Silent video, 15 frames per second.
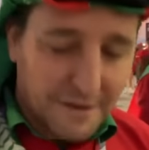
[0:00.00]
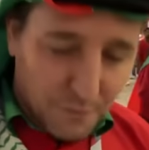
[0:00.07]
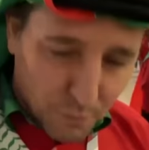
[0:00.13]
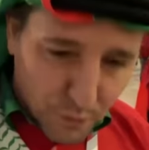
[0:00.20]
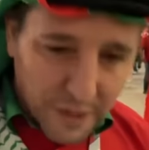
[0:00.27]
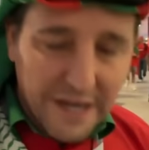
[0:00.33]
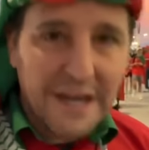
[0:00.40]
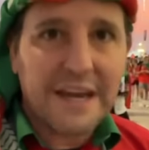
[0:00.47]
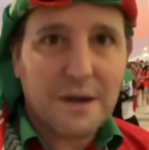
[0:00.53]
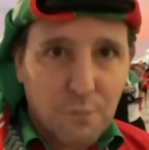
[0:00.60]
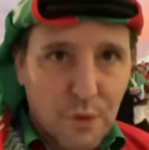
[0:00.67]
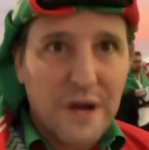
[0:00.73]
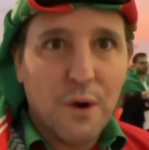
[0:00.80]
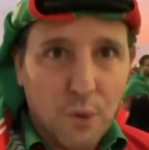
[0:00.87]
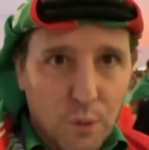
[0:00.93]
We
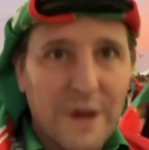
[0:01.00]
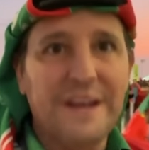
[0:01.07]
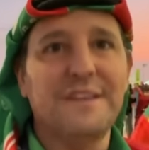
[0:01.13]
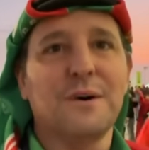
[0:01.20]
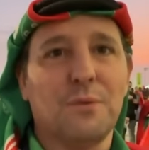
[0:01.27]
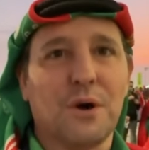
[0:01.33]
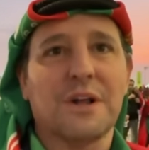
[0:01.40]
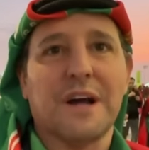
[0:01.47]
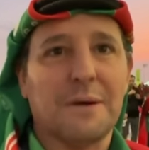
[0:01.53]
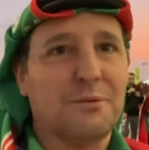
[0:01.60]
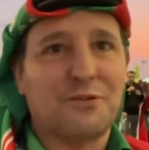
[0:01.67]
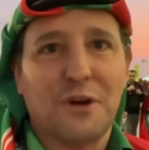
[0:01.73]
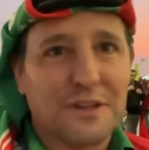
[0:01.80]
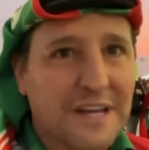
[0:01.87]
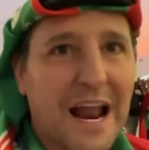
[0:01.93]
will win the World Cup. It's
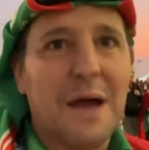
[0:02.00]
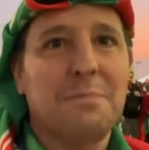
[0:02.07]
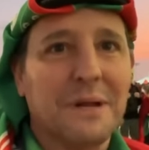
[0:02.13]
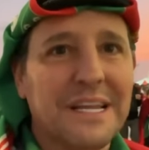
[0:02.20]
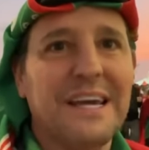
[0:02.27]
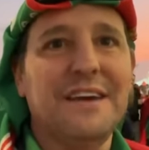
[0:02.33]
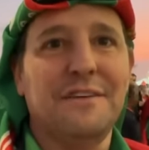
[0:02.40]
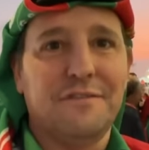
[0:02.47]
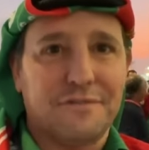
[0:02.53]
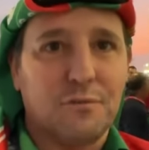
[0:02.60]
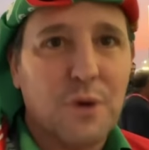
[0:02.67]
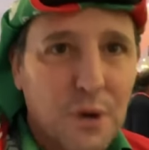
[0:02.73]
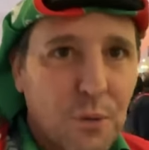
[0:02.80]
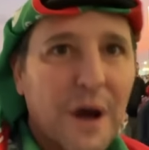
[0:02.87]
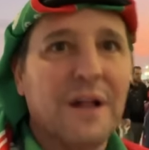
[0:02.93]
not that I believe.
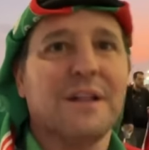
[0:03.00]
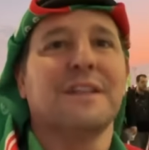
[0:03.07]
We yeah. will.